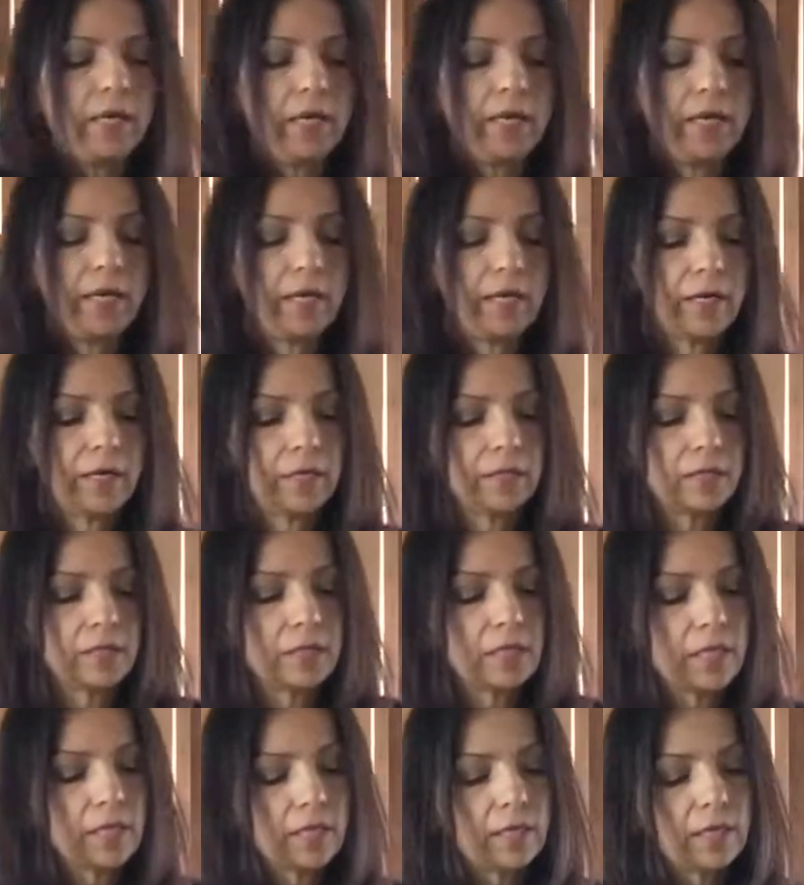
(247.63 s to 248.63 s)
And
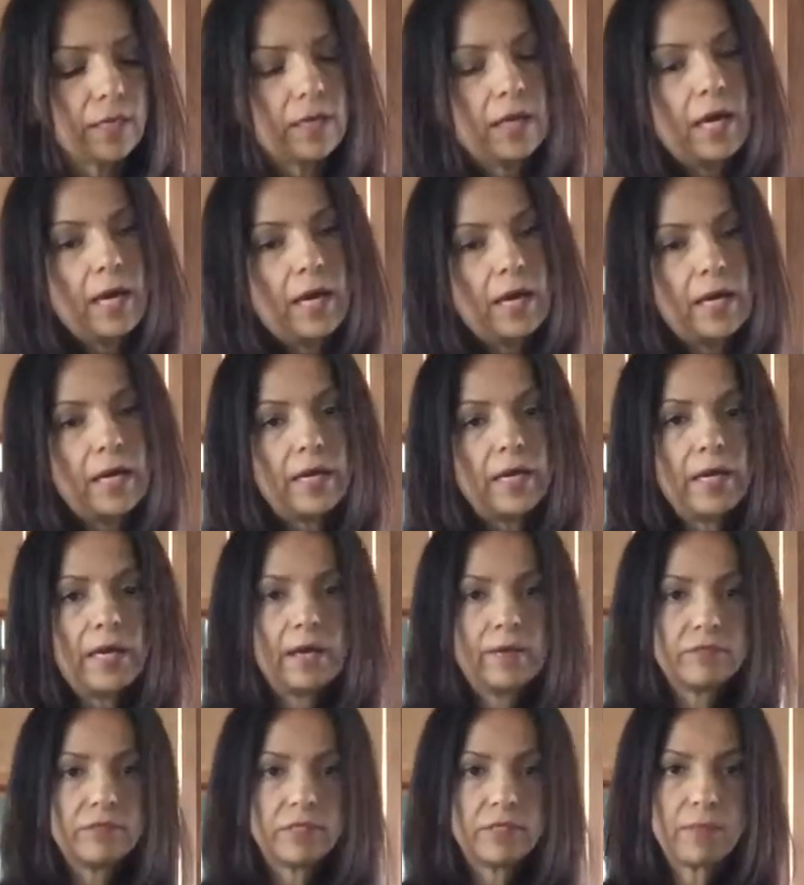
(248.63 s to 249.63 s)
I
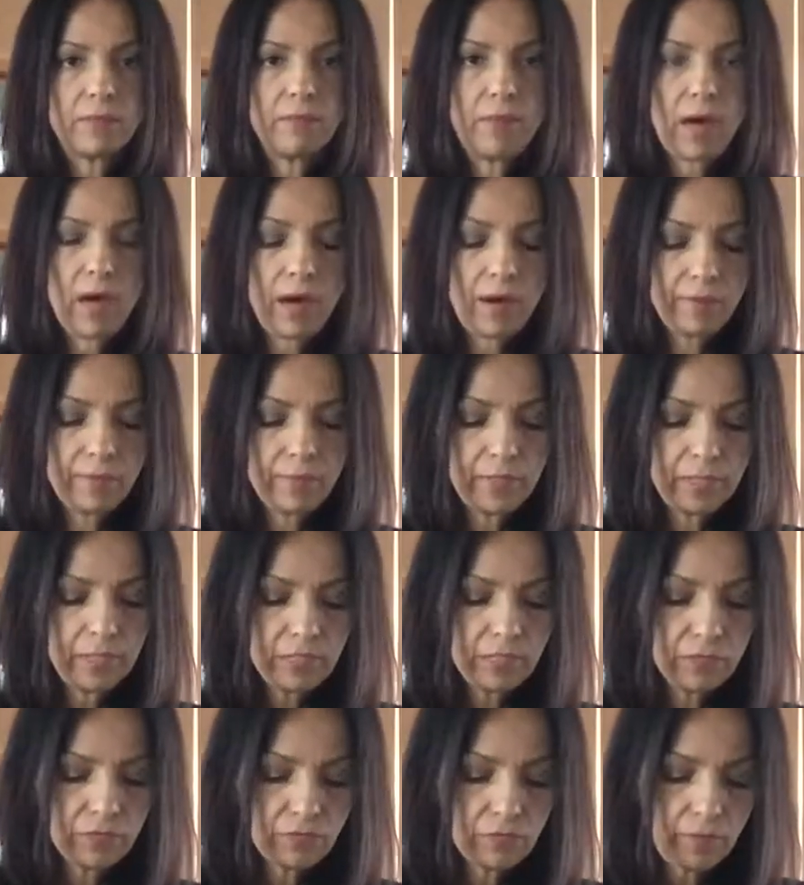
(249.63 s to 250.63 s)
have some
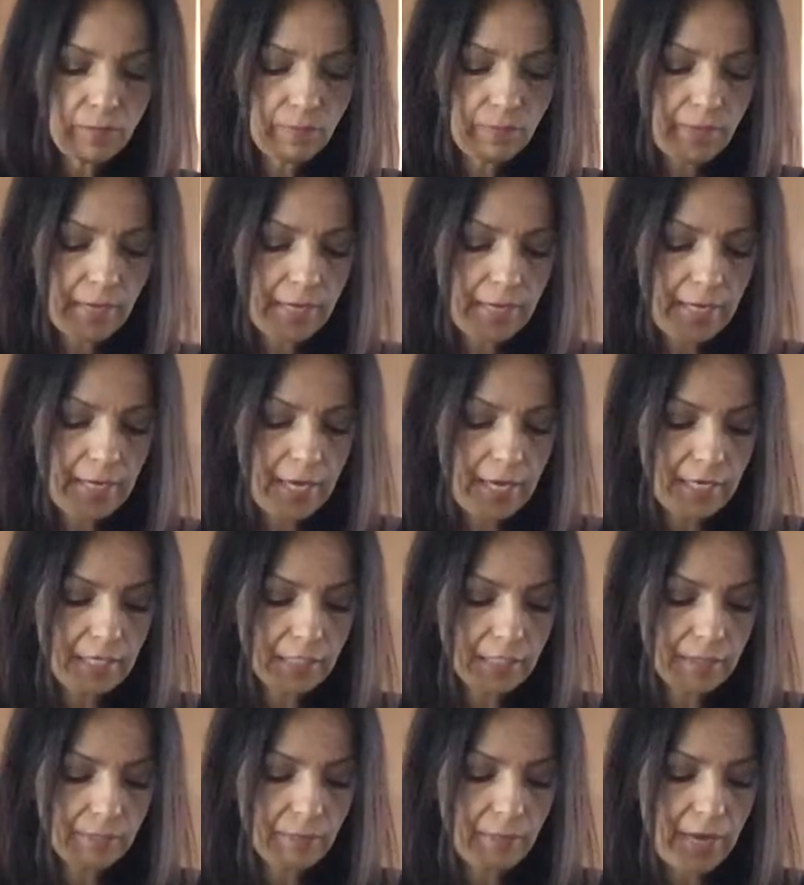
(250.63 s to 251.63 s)
almonds from my
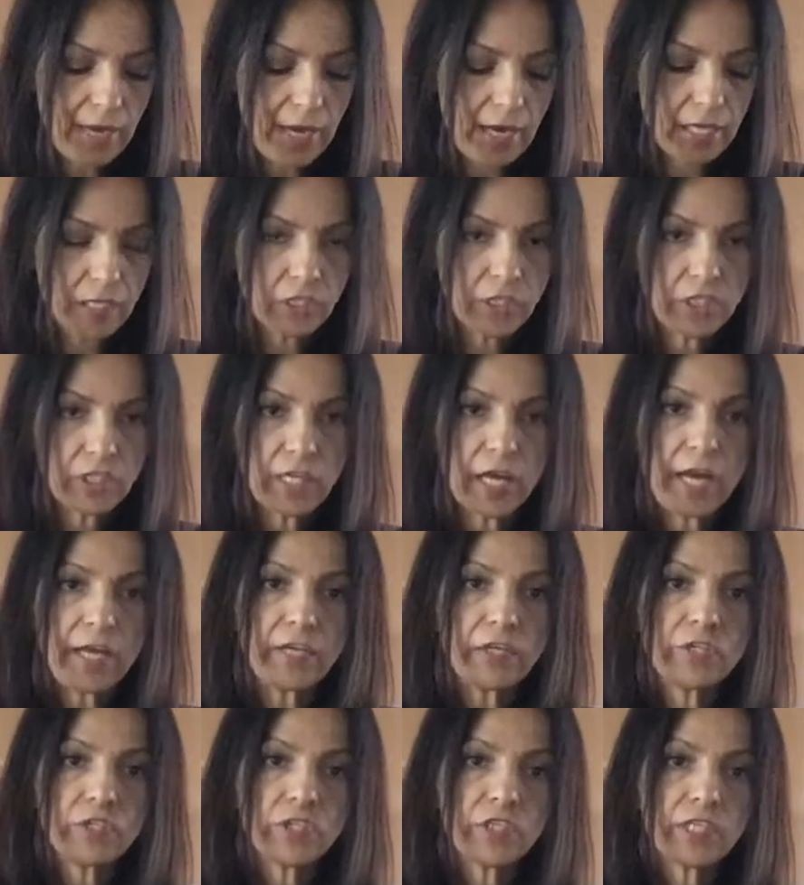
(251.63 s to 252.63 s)
last batch. I
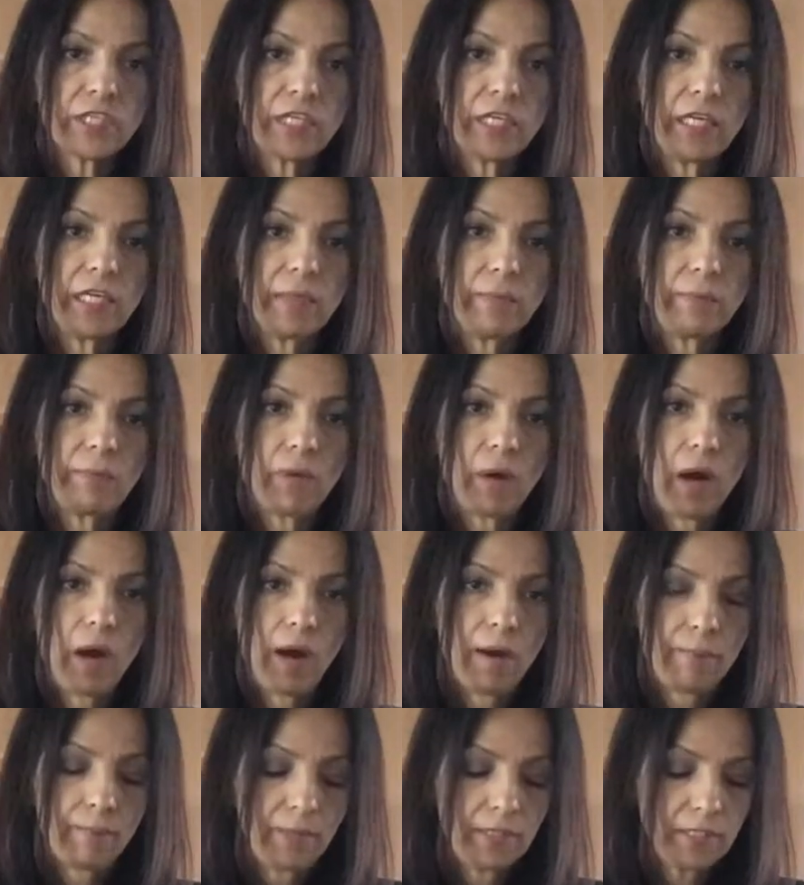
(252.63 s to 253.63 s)
usually keep
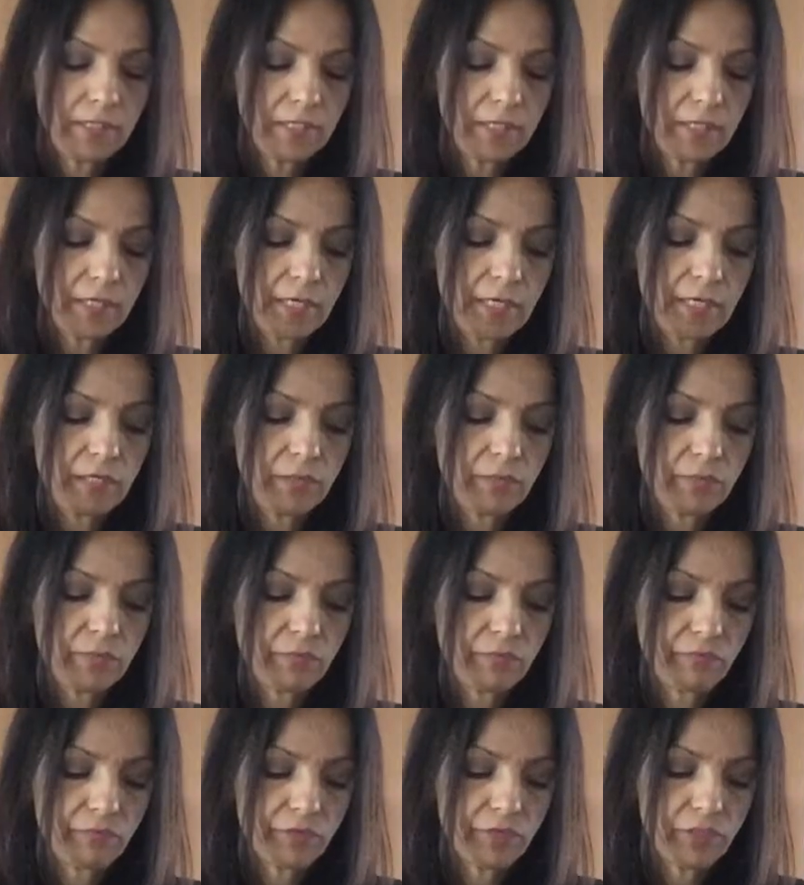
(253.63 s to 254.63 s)
almonds in the
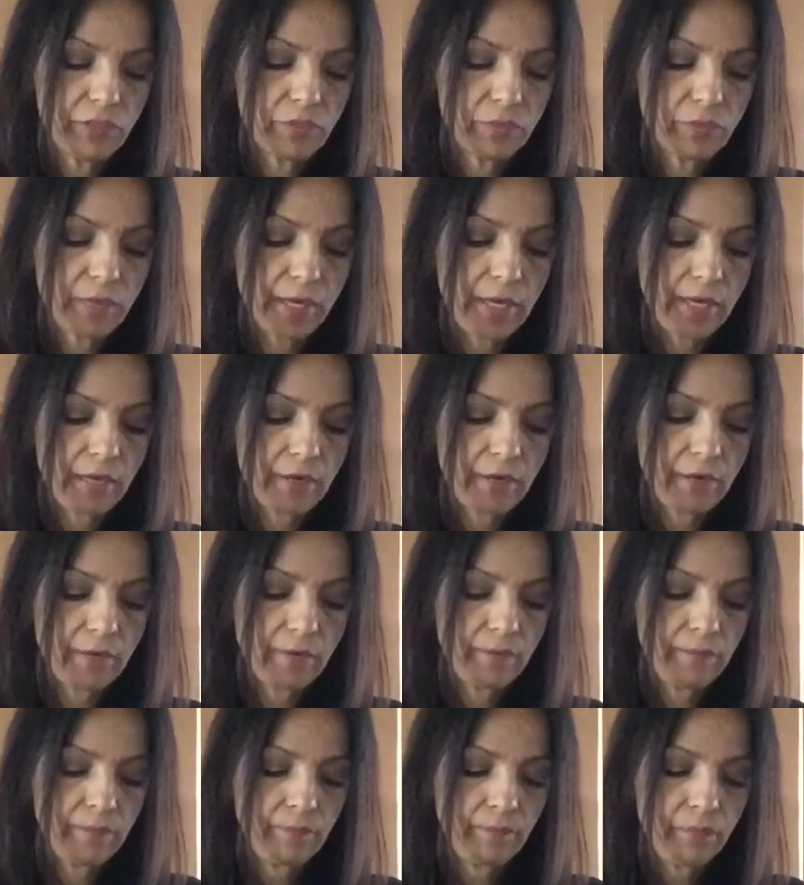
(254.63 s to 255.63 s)
refrigerator
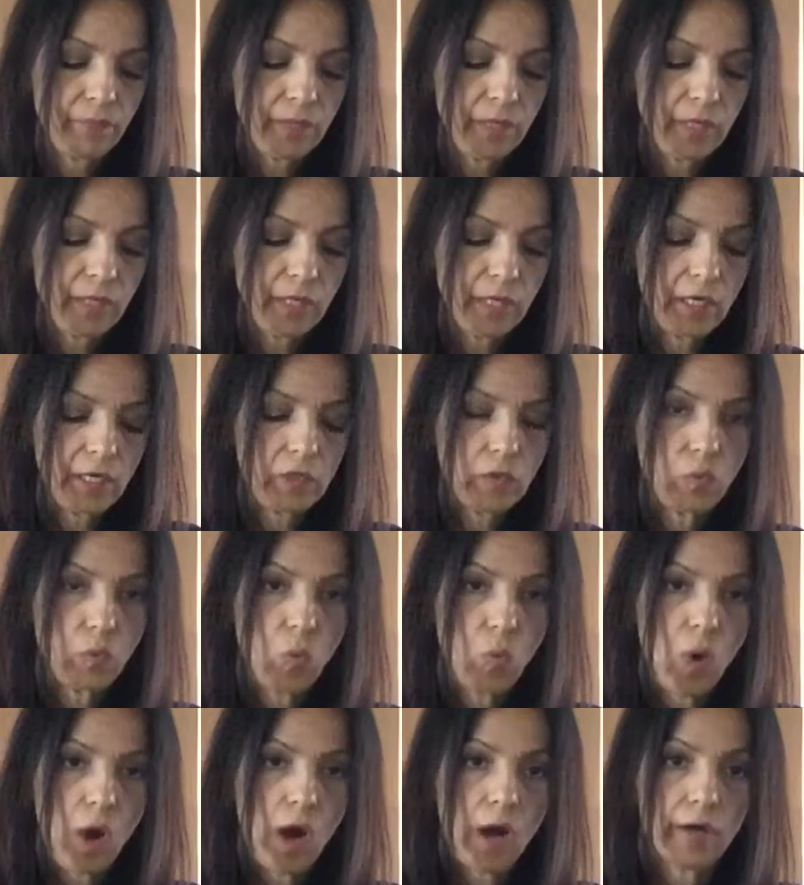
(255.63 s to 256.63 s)
in
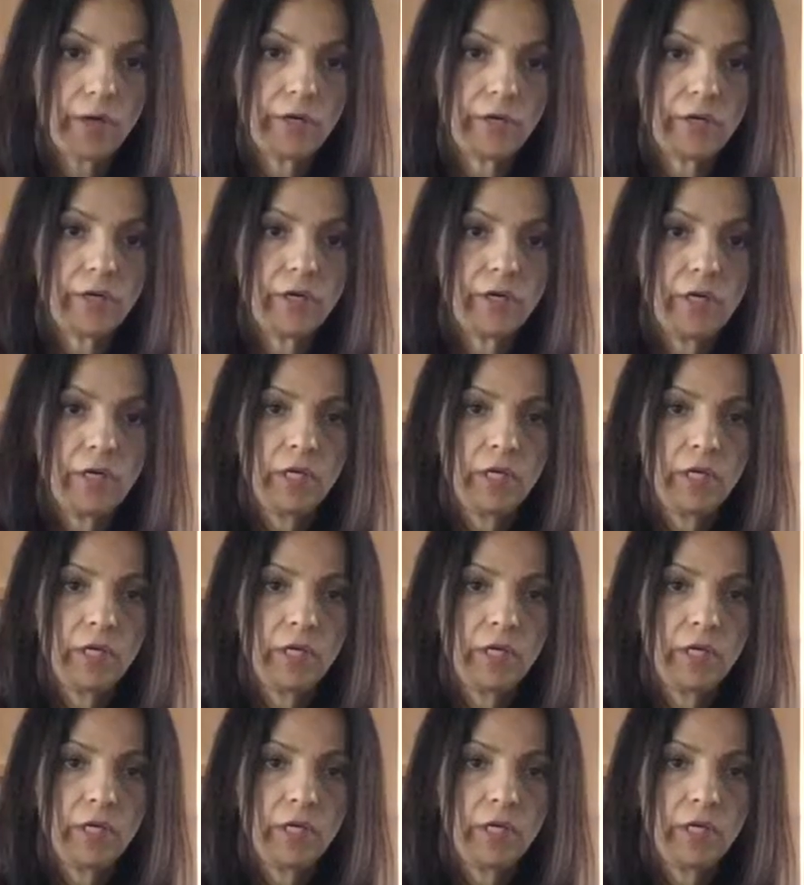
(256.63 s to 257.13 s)
water.